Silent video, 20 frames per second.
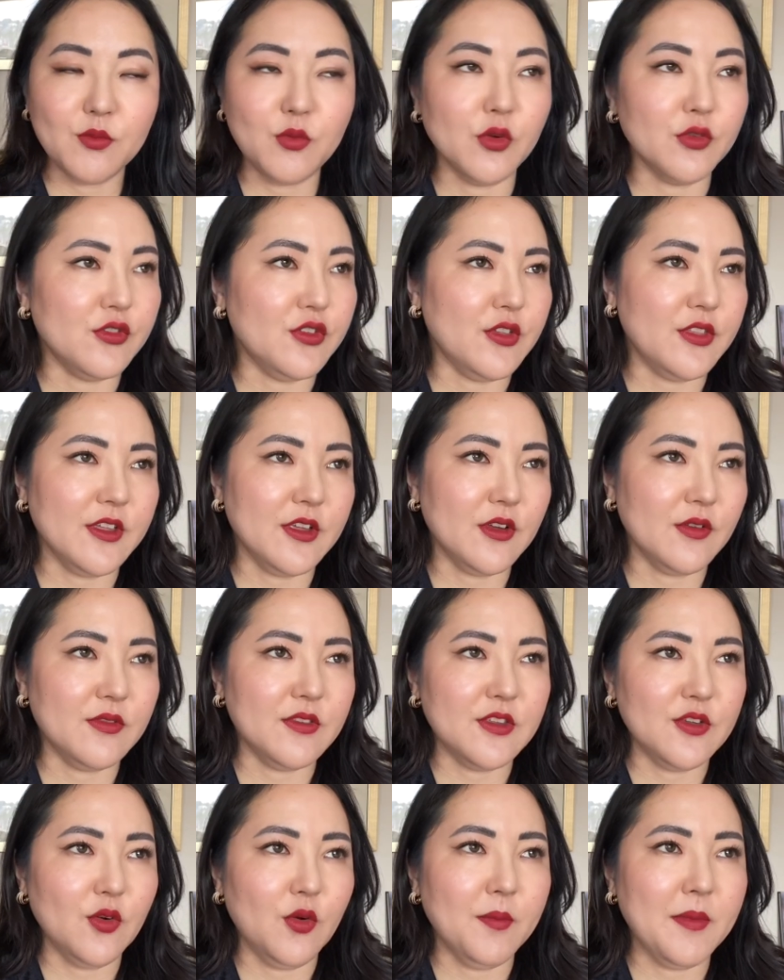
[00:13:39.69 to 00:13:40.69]
What do you think of
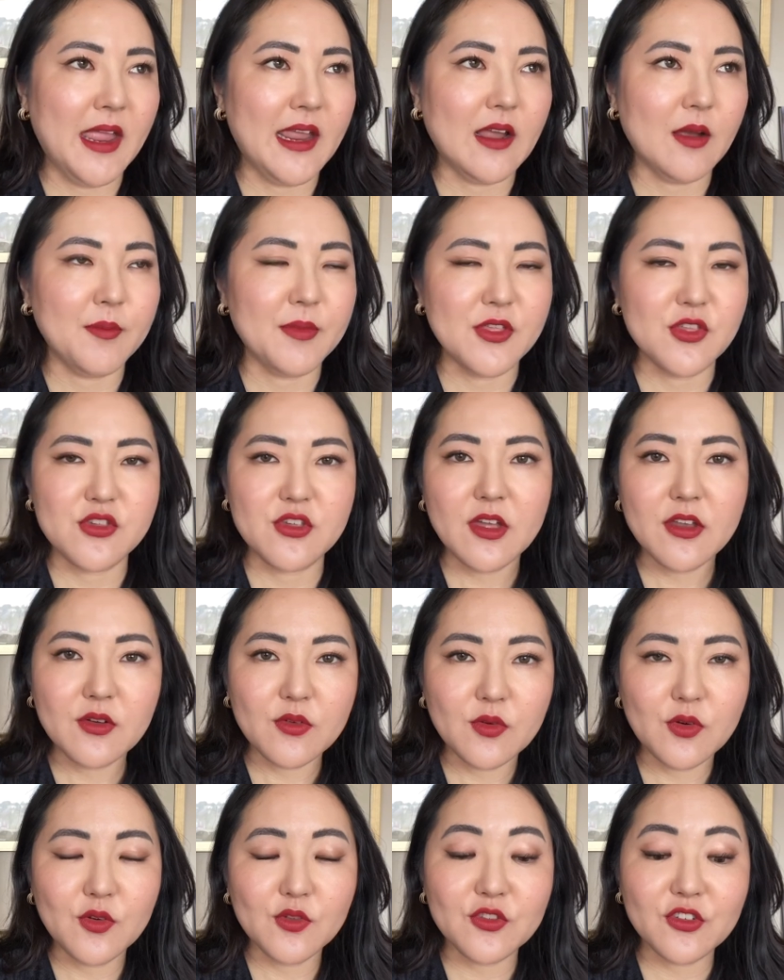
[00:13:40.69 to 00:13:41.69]
Dior makeup in
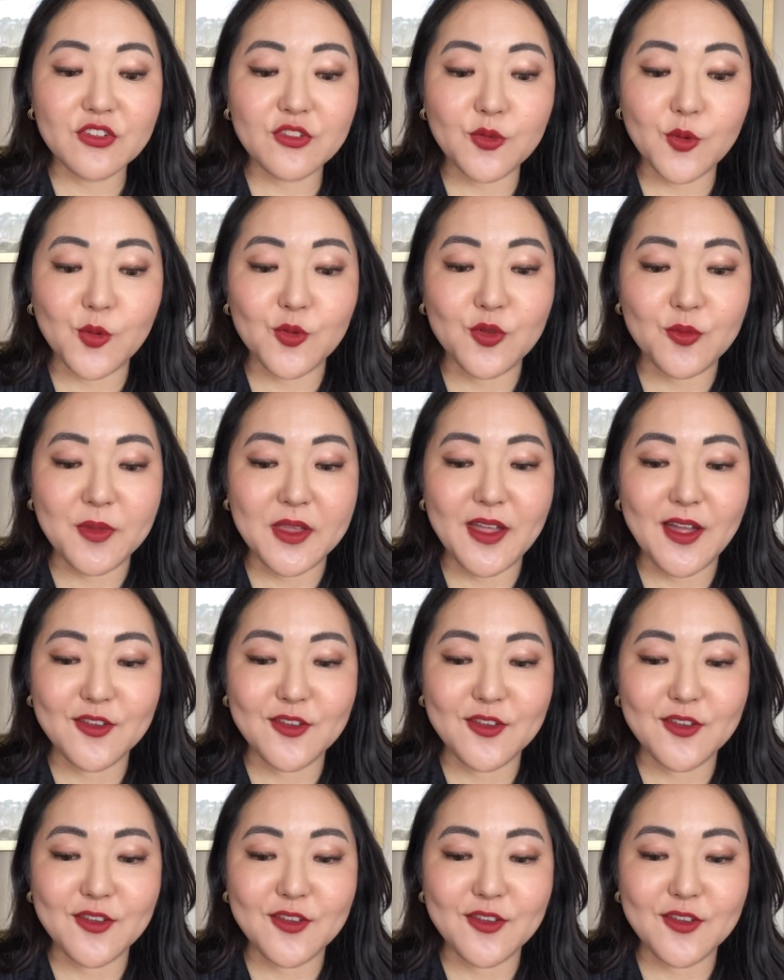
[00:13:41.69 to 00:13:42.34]
general? Just talk to me.